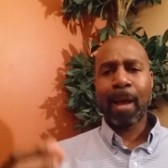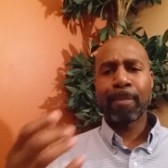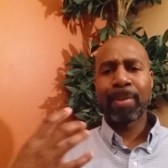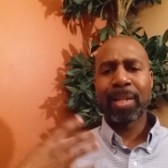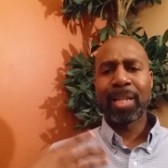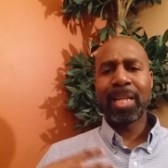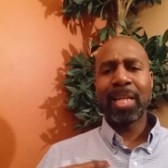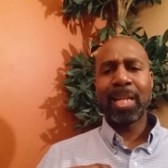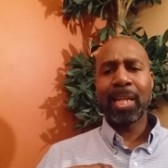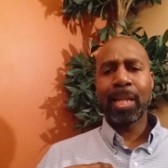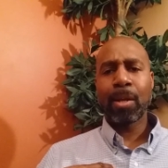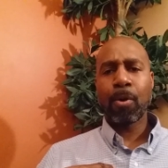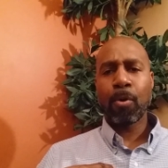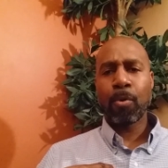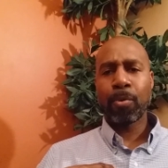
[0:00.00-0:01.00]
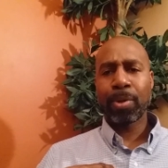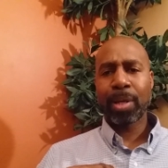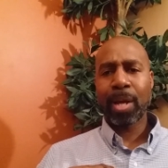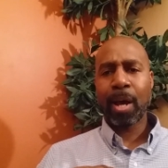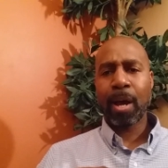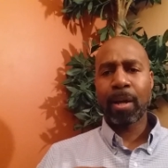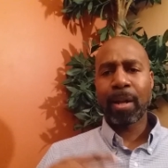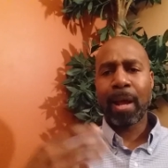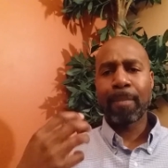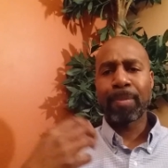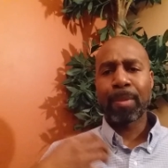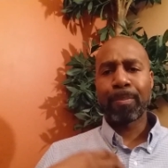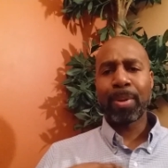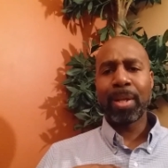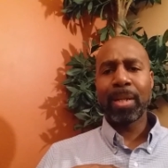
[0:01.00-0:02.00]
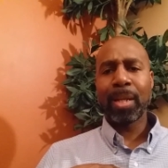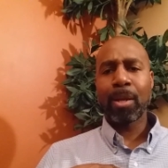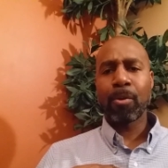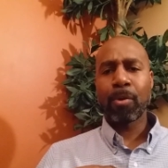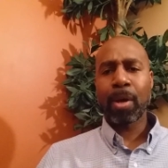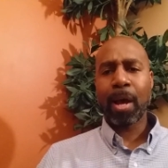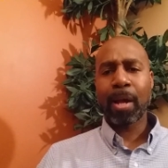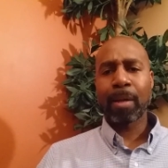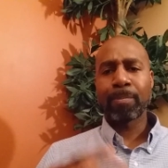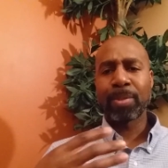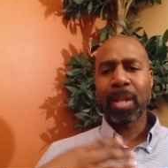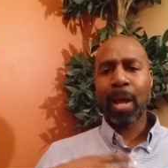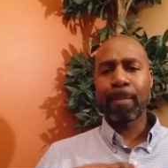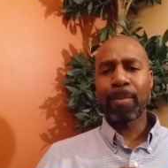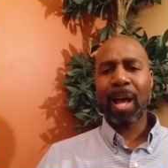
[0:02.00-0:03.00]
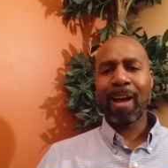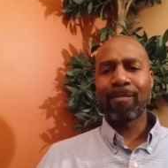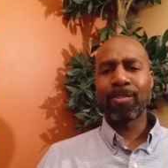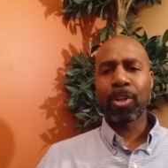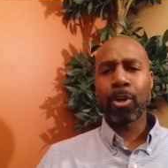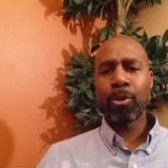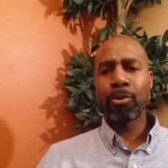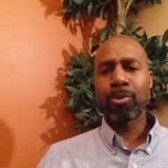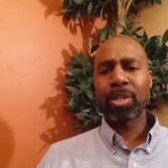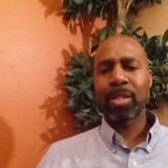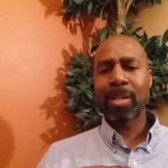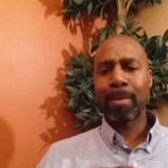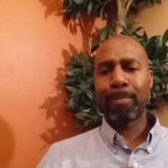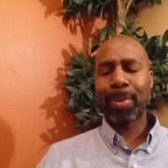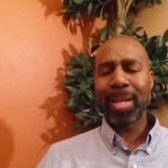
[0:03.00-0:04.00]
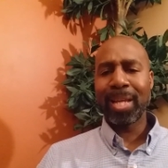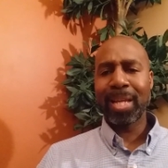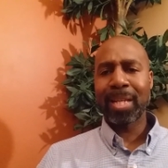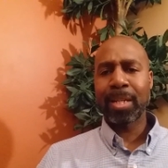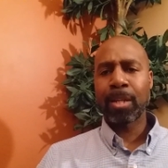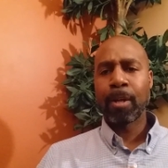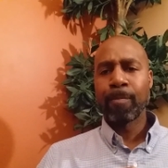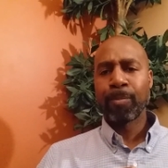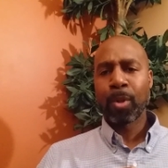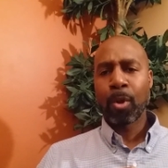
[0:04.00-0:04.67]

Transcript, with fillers: I'm leaning on God. I'm depending on God. I'm, I'm I've learned to depend